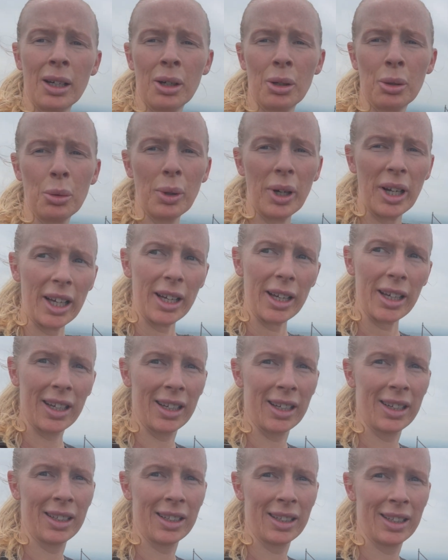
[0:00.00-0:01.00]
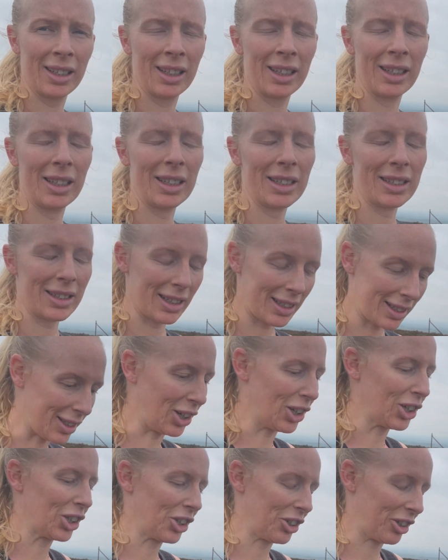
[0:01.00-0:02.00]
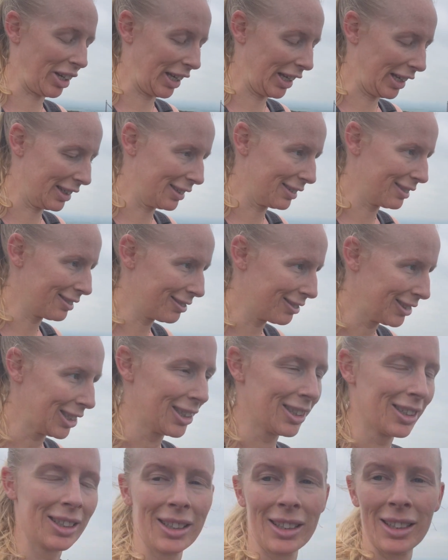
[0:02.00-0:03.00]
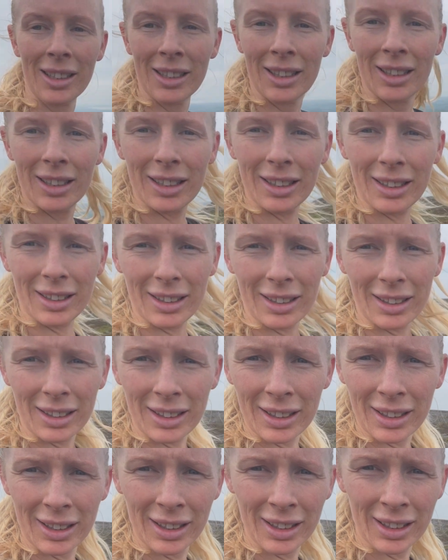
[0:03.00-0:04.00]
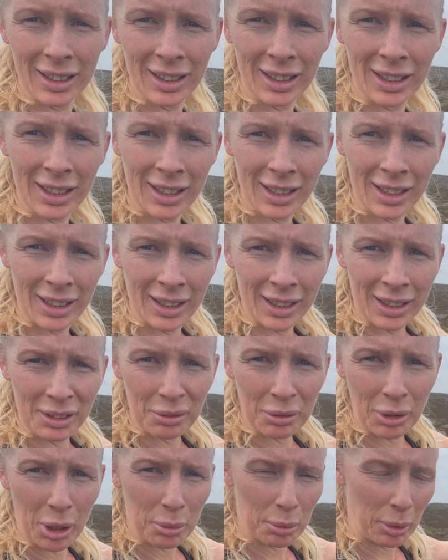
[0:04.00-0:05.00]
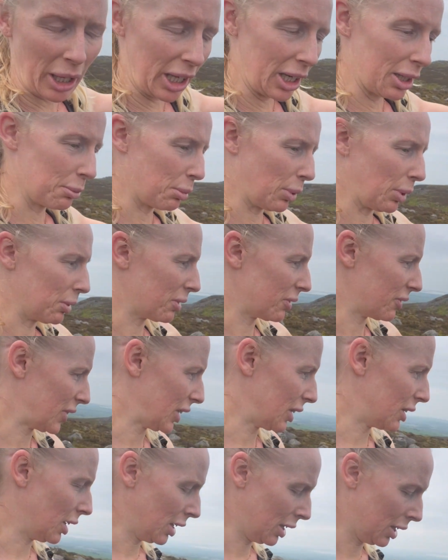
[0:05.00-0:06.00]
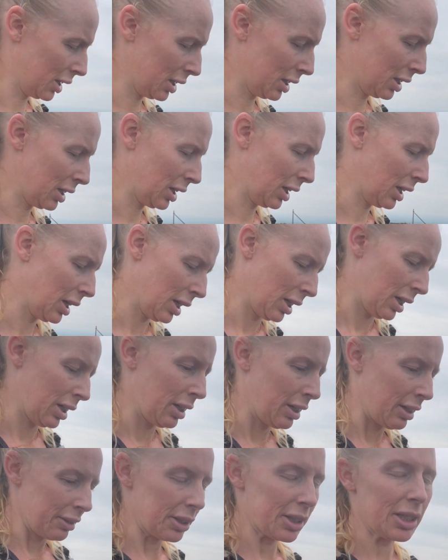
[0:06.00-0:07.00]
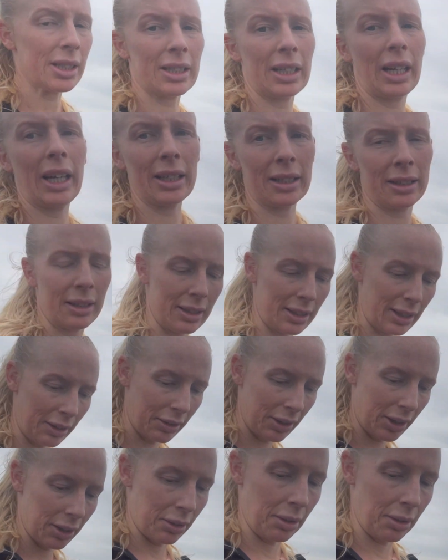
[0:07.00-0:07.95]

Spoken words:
Where is this concrete? Oh, now battling Boulderville, which is nice. It's downhill.